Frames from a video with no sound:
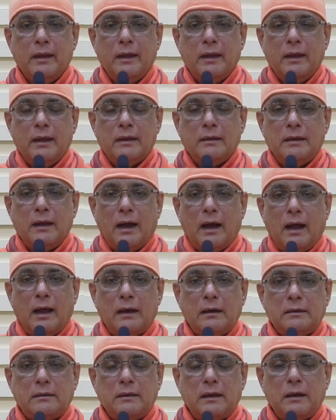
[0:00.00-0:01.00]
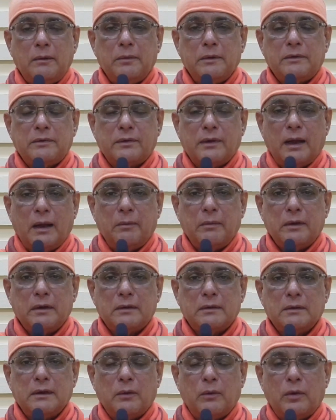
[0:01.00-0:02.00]
The answer which
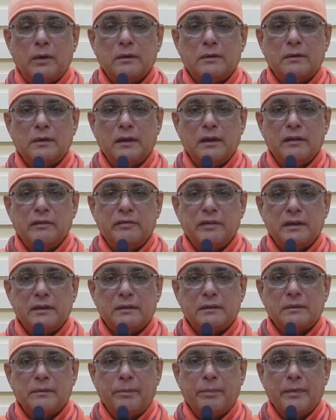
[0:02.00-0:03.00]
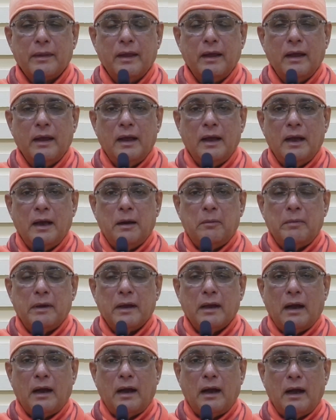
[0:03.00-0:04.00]
Ramakrishna wants to give is by
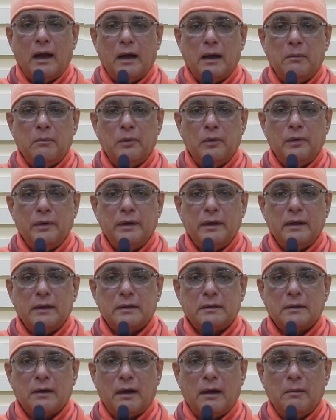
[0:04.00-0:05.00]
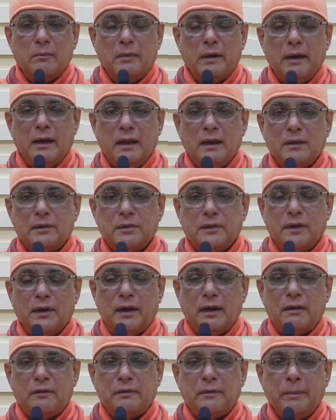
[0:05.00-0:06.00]
a harmonious combination
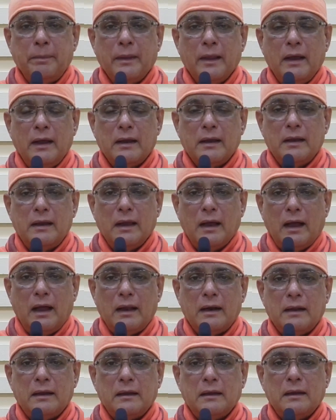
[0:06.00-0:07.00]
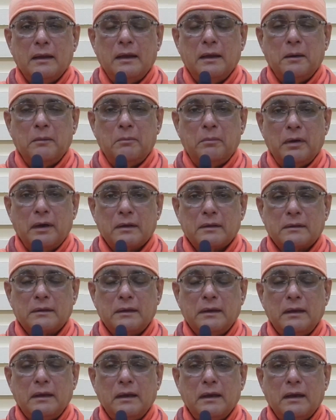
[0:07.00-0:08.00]
of jnana,
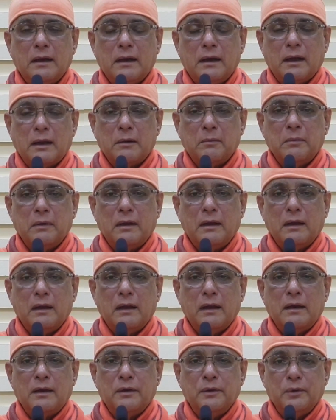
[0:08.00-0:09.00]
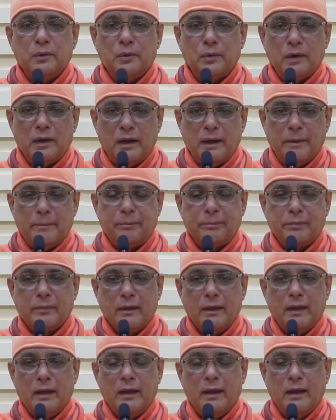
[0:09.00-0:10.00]
bhakti, karma, and yoga.
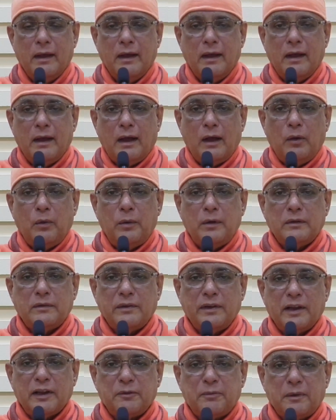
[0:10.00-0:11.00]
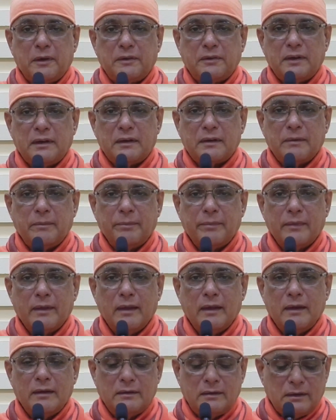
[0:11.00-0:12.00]
How does he express it?
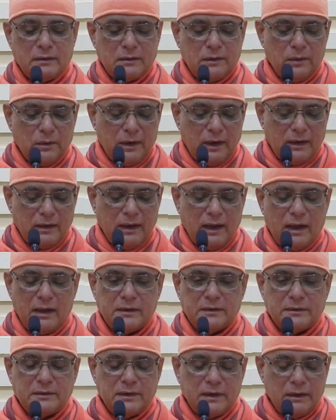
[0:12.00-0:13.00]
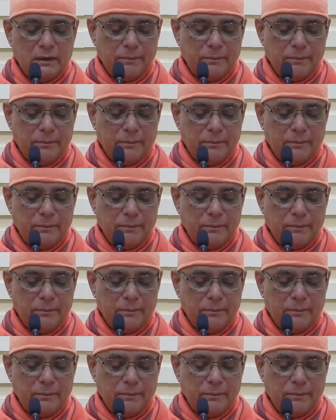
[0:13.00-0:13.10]
Just look at the answer.